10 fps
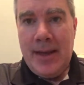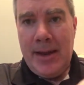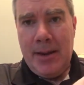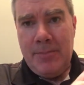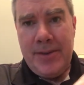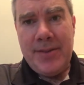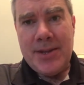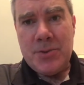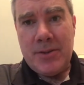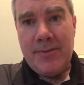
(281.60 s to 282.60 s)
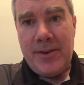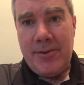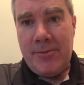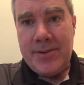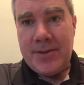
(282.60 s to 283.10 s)
And I believe that's what the
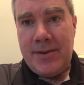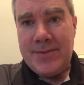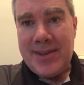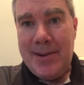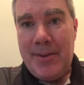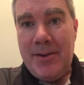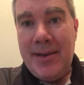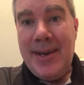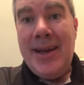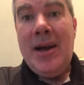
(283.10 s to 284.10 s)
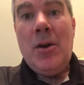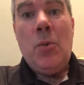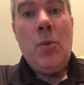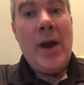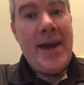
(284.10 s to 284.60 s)
Federal Reserve is going to be
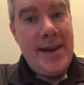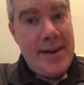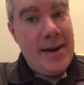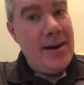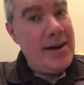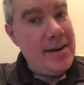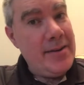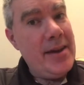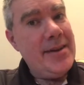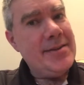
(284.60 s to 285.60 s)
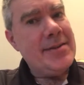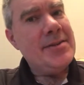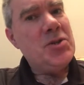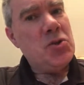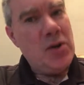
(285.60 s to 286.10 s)
waiting on, is
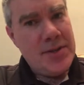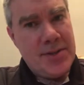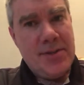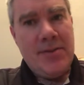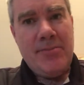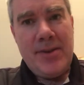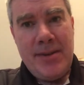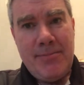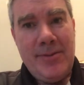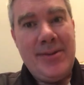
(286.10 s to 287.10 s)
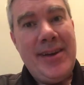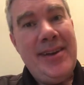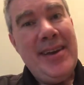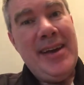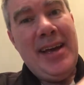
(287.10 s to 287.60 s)
trust of the people, and
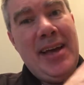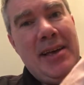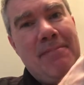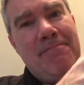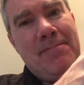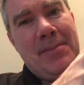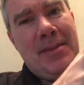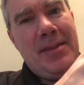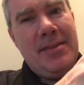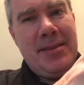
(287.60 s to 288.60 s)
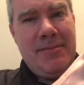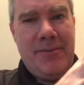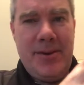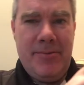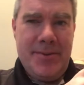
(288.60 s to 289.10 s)
the
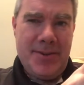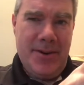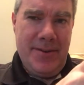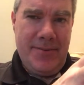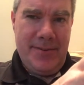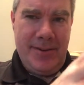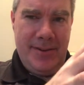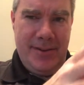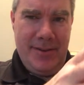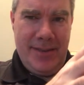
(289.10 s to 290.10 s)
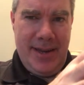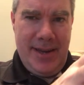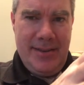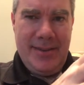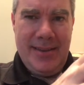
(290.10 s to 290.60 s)
Federal Reserve and all
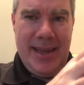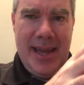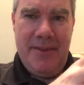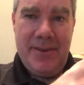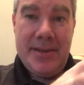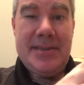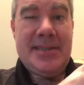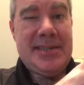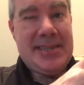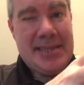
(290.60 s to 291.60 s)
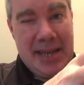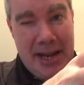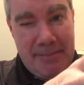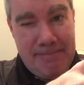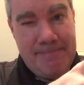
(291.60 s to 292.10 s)
that having
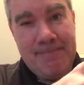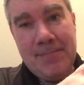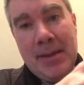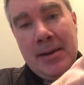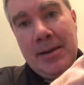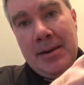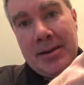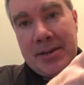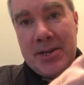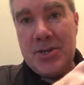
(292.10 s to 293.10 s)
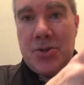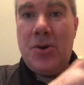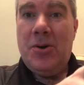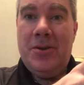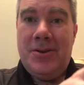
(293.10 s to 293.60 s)
some
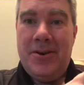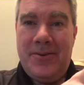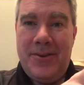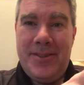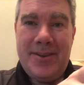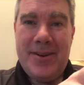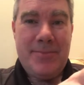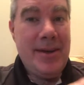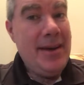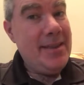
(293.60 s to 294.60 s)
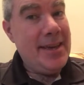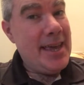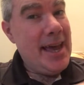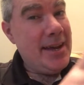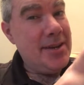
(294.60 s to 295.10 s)
control over the crypto. They
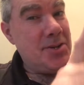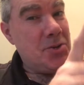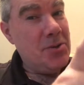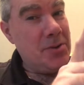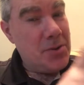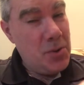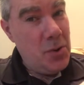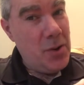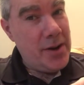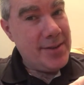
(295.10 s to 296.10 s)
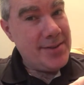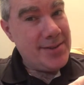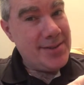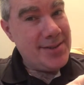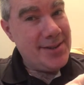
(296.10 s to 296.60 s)
can't control the
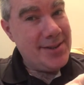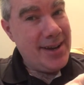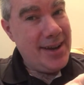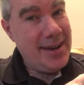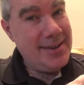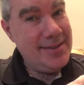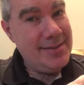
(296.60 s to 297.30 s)
coins, okay?